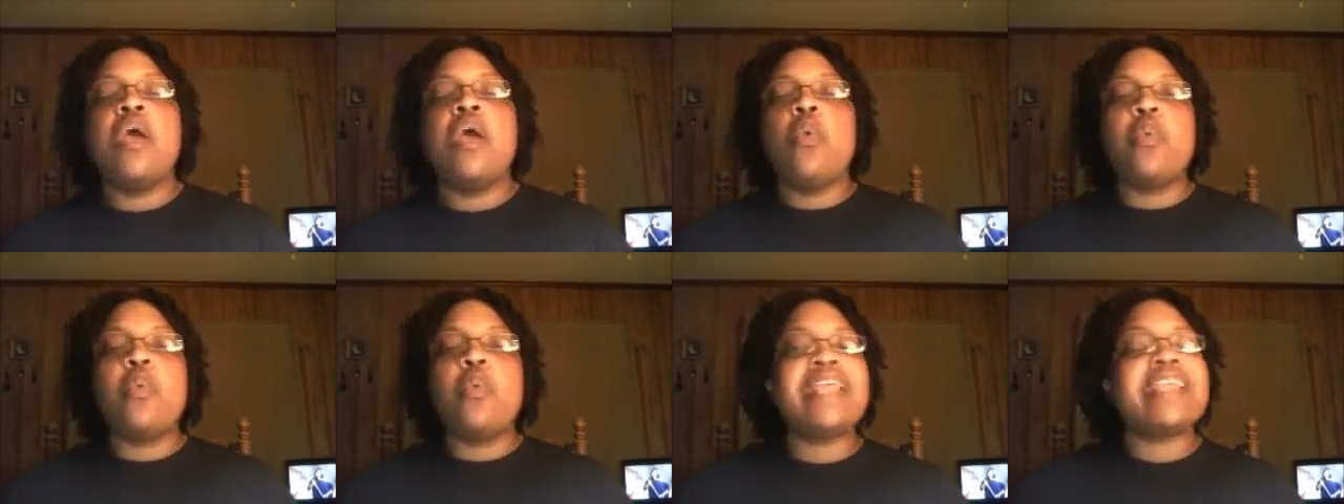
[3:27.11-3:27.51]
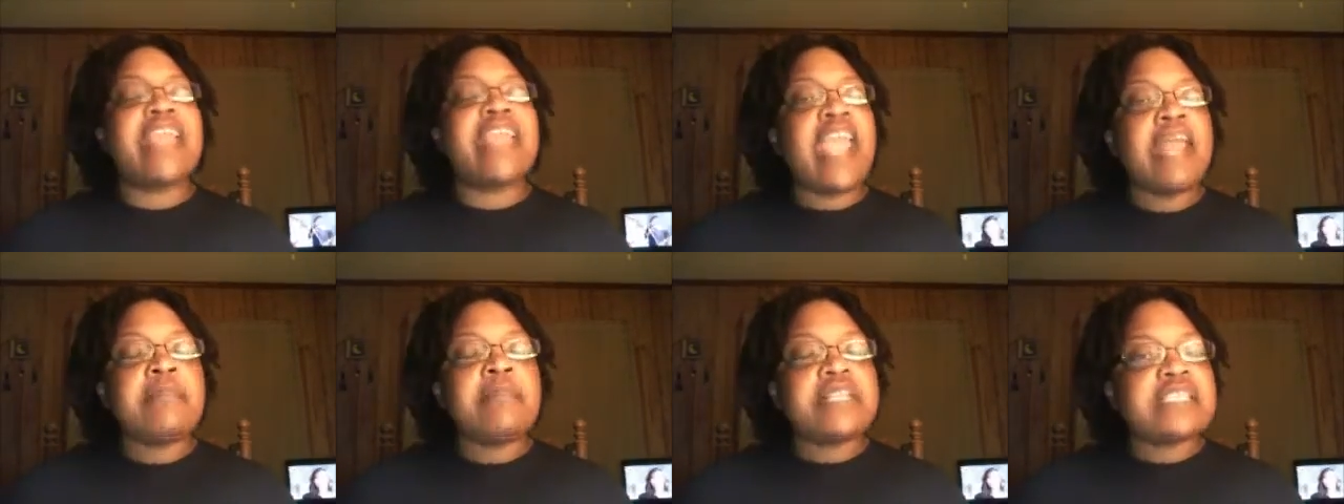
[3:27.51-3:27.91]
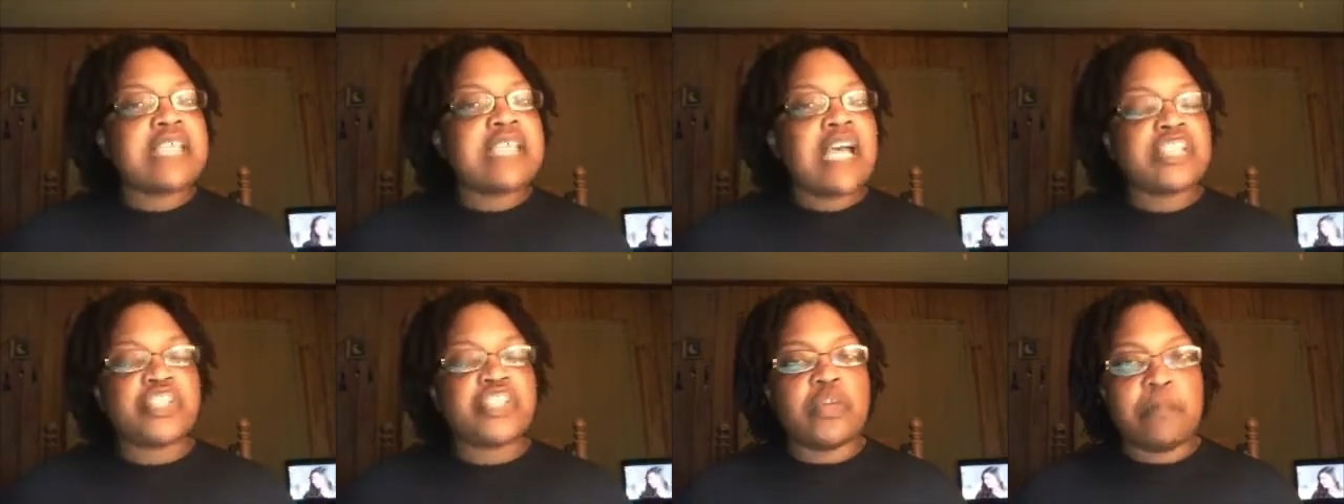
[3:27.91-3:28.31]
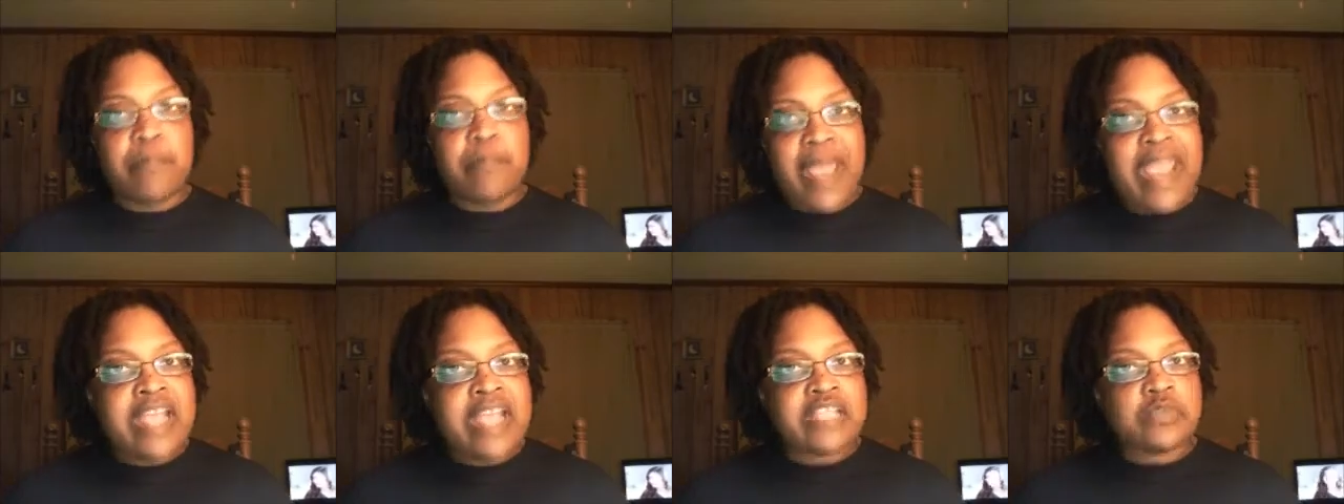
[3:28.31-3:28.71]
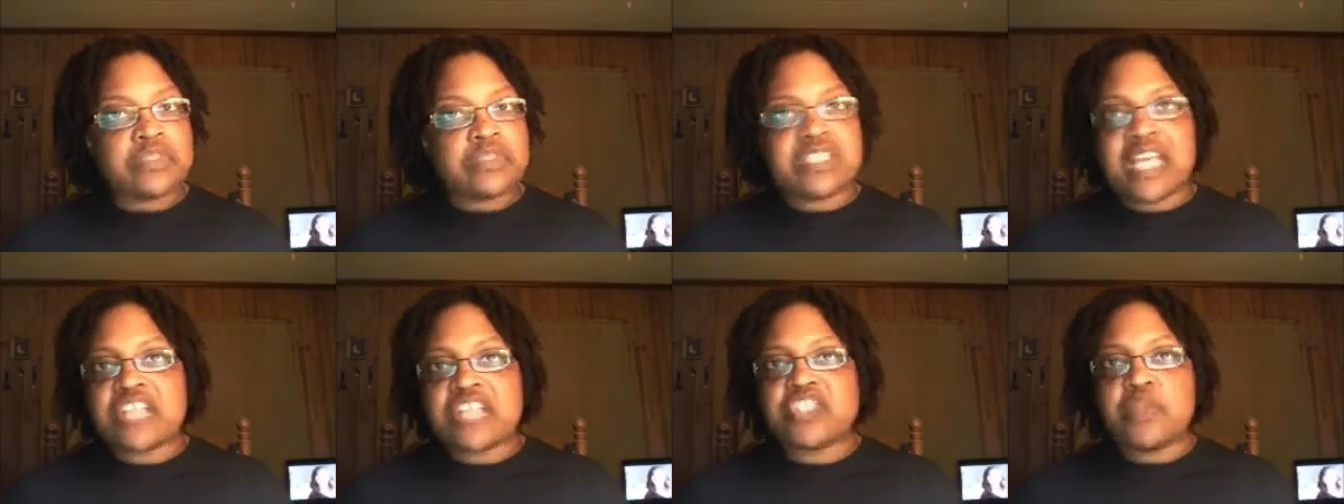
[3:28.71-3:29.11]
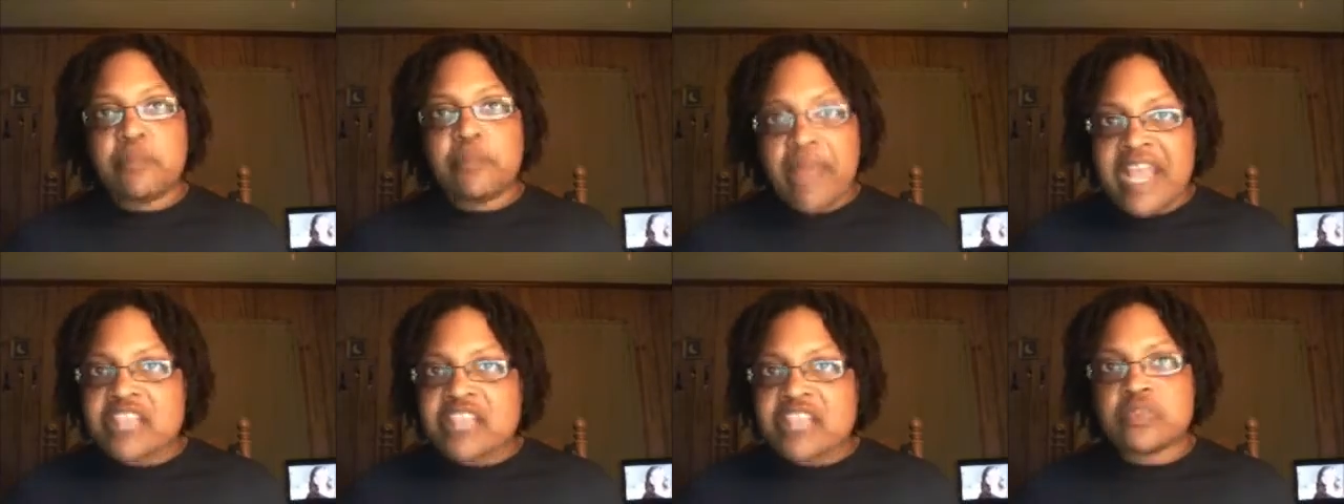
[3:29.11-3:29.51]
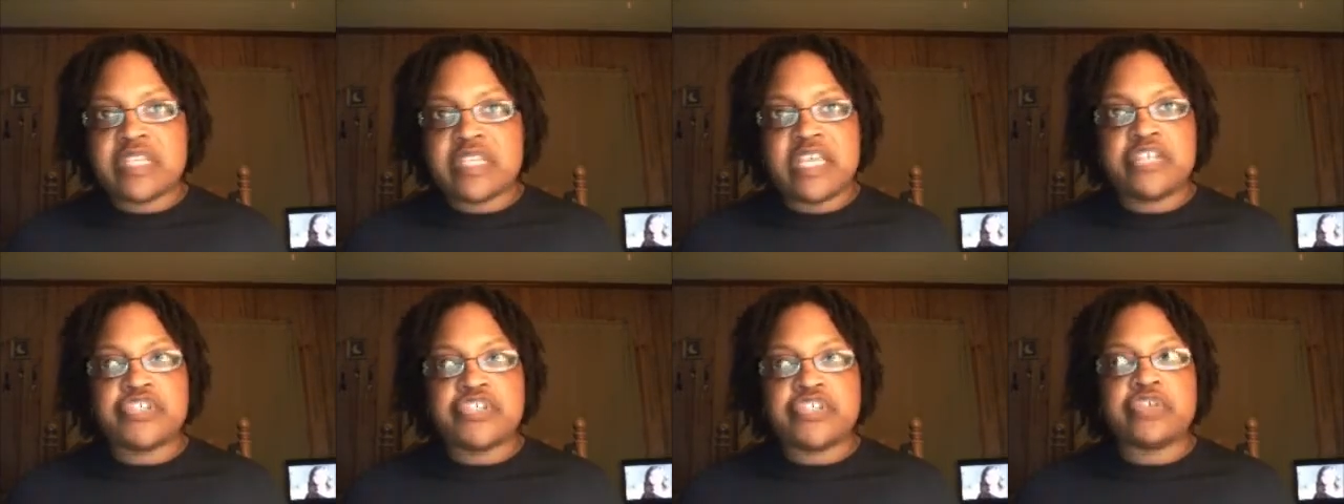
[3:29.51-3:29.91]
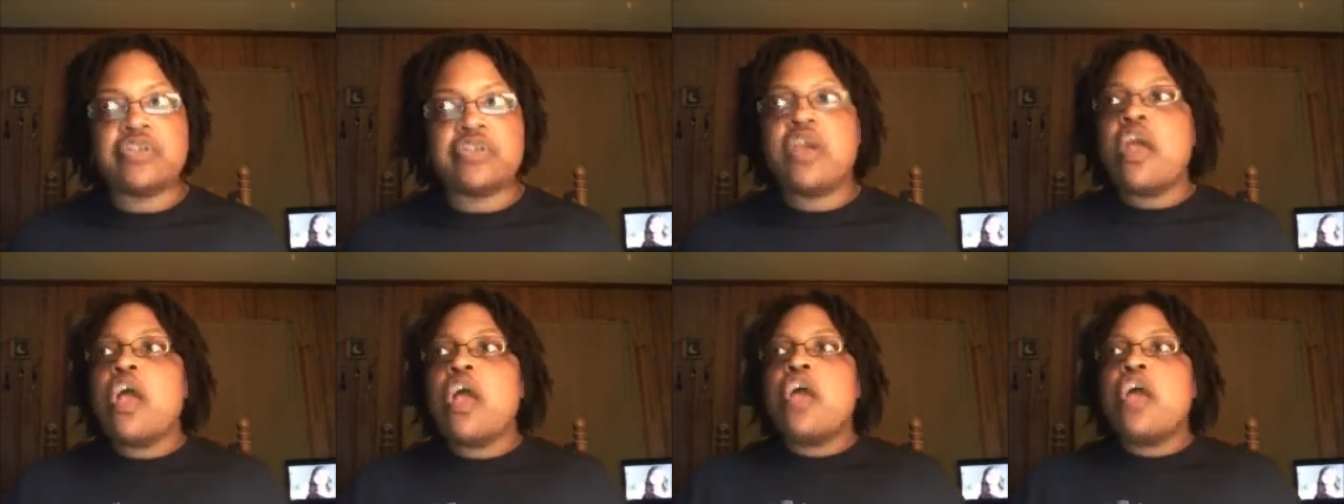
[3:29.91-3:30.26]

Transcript: When it came to Sasha Banks, when Sasha Banks was injured,